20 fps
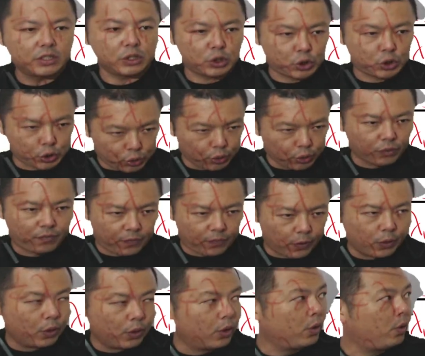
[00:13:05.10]
should
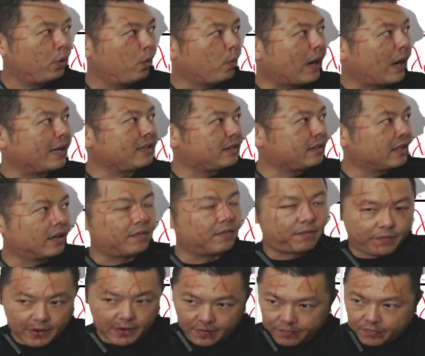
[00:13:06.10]
follow one third
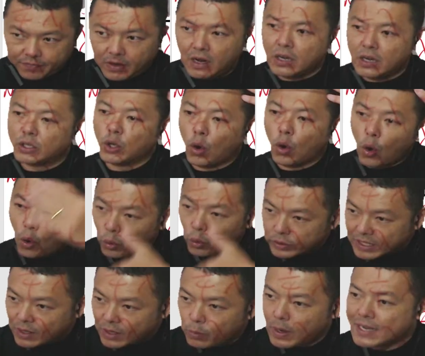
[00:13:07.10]
fifth. The
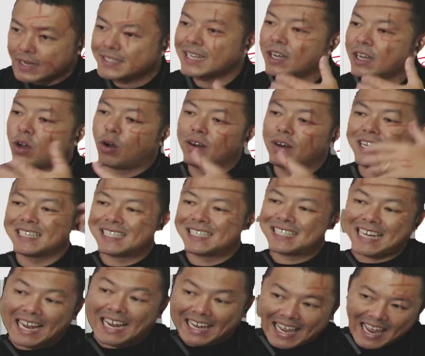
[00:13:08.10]
older ones they call it
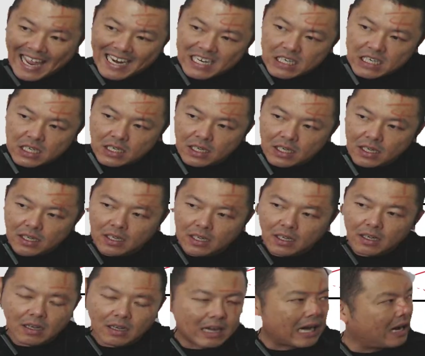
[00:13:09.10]
second
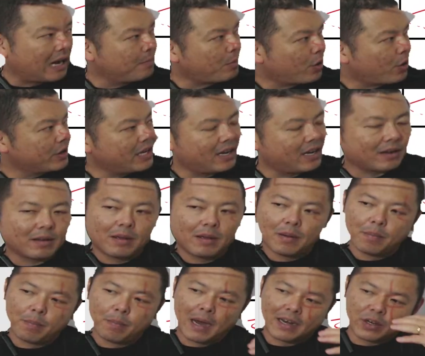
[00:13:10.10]
harmonic,
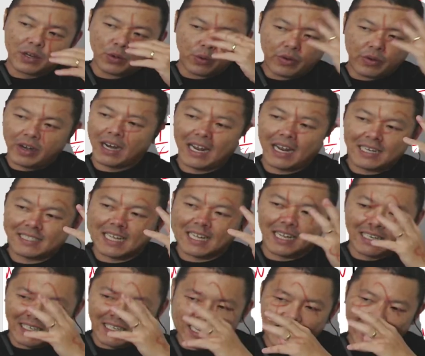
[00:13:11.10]
but you realize
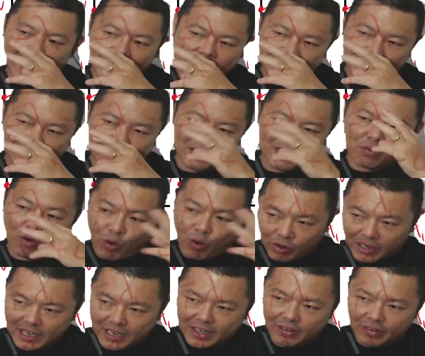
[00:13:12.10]
that they asked it
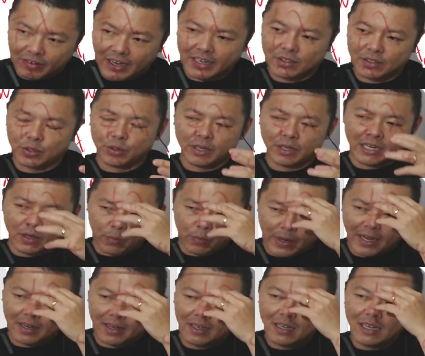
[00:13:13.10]
wrongly, right? So in a
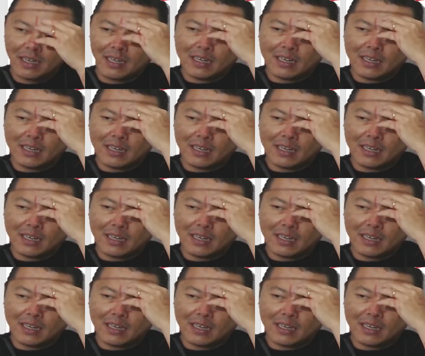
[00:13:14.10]
way,